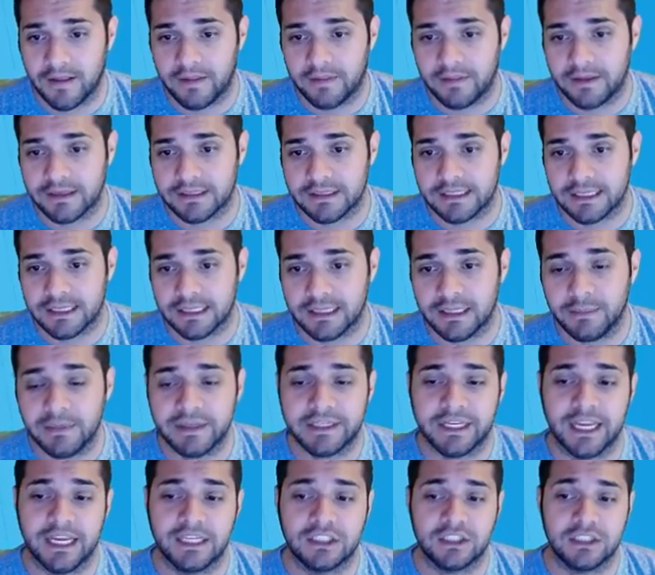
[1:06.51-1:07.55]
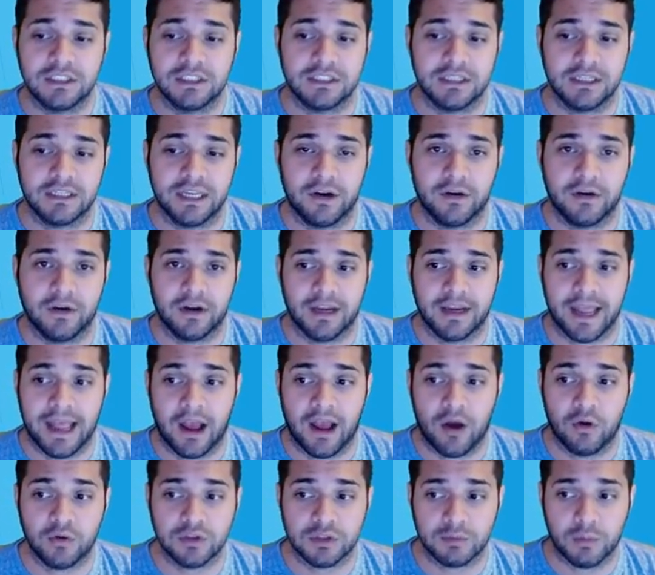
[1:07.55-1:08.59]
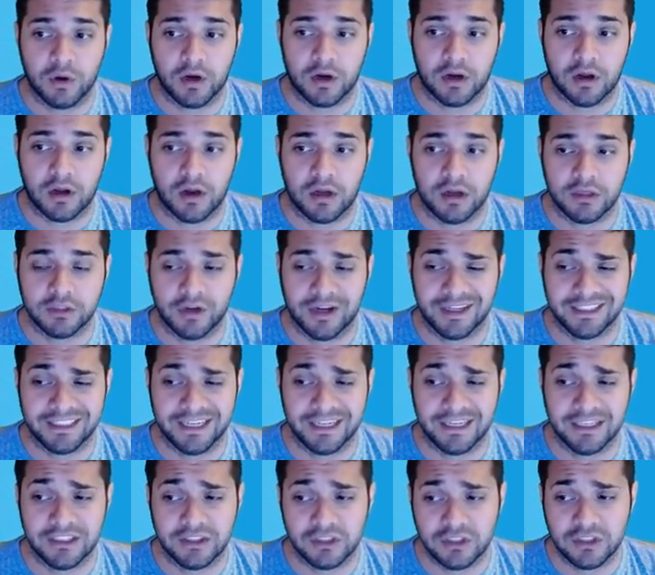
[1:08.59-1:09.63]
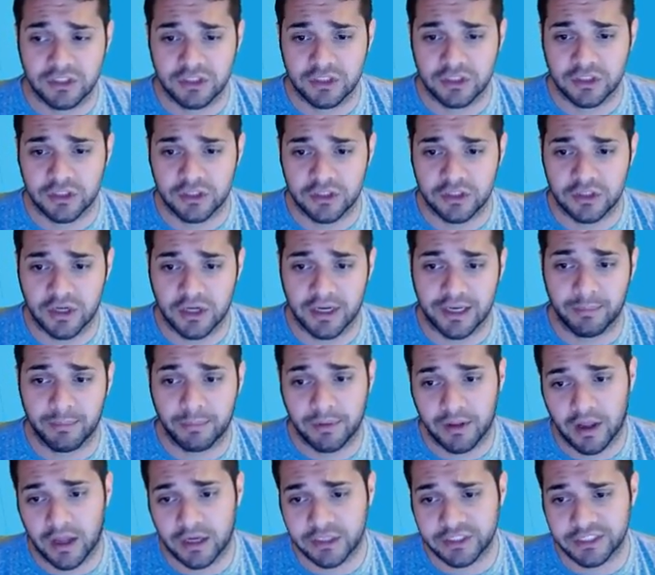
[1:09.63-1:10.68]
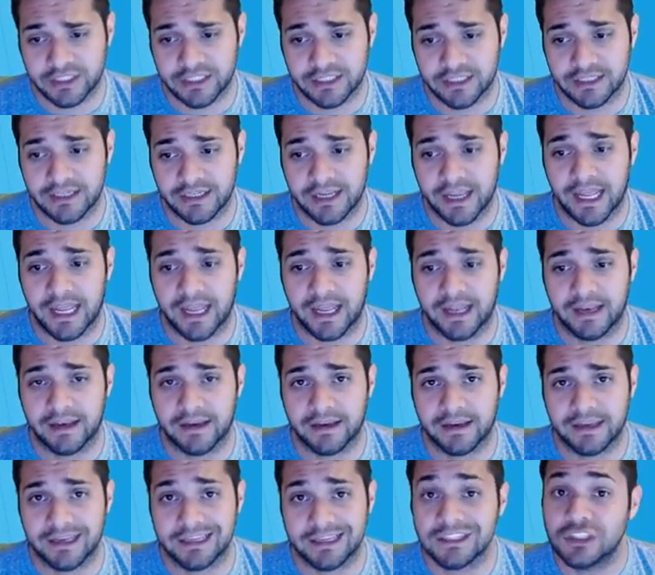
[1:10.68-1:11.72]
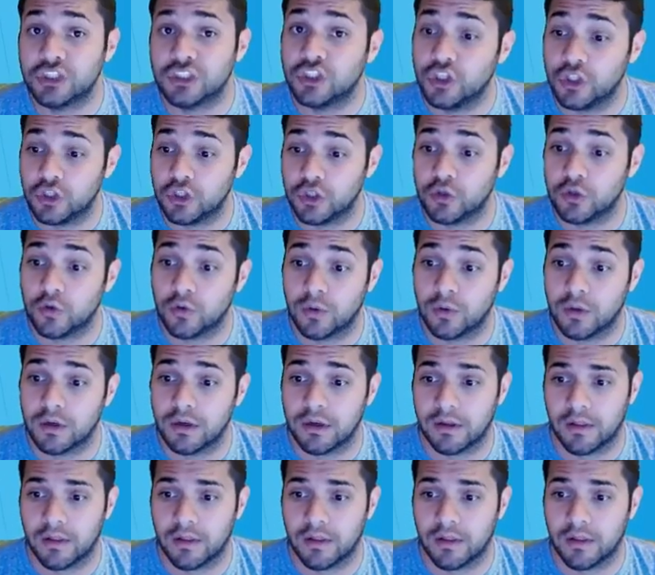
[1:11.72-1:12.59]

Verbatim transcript: This limitation is inherent in how smart contract data is secured on a blockchain and is due